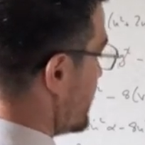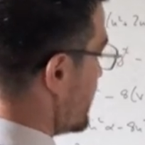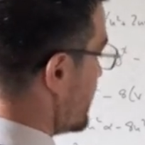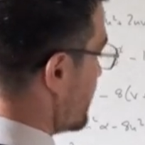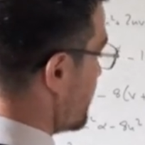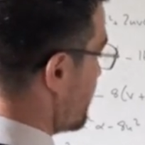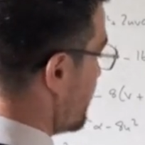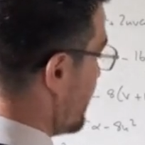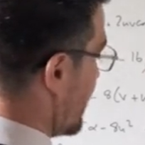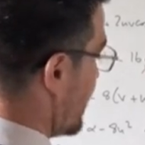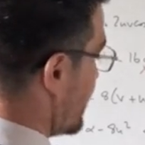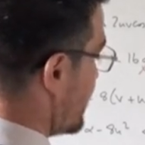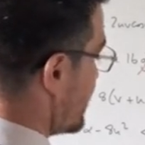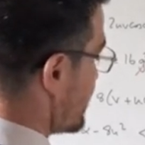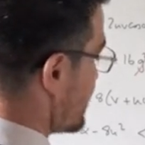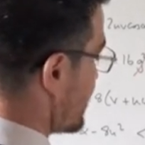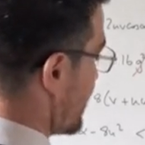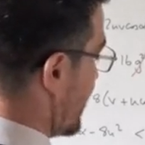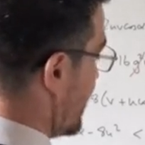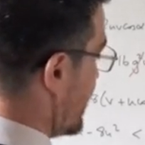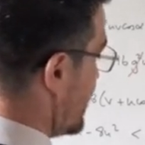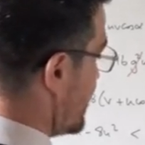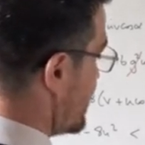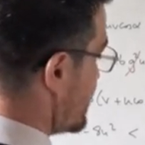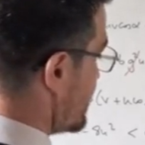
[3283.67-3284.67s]
minus
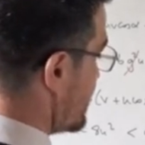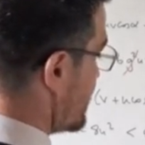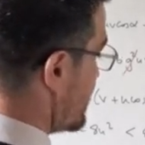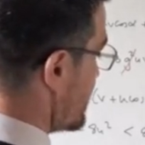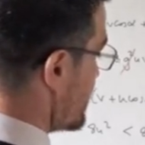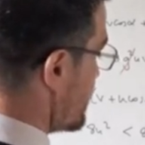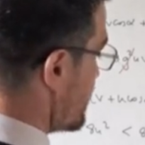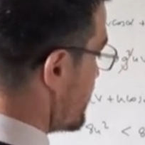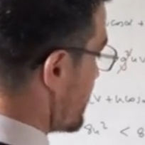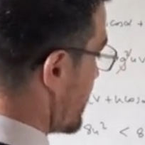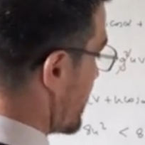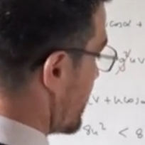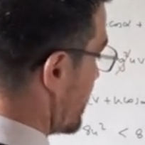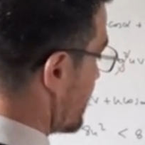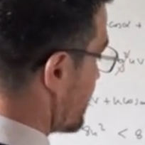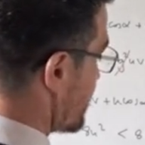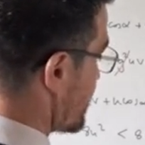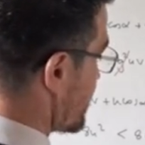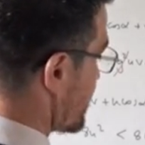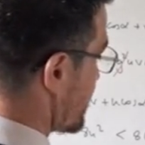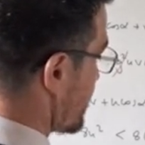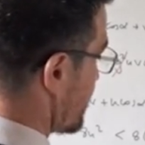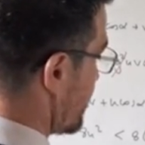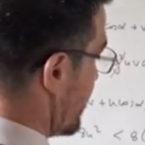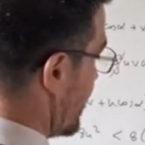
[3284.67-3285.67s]
8u cos
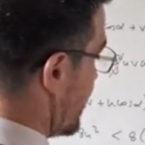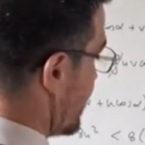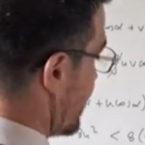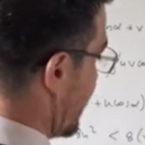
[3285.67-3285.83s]
squared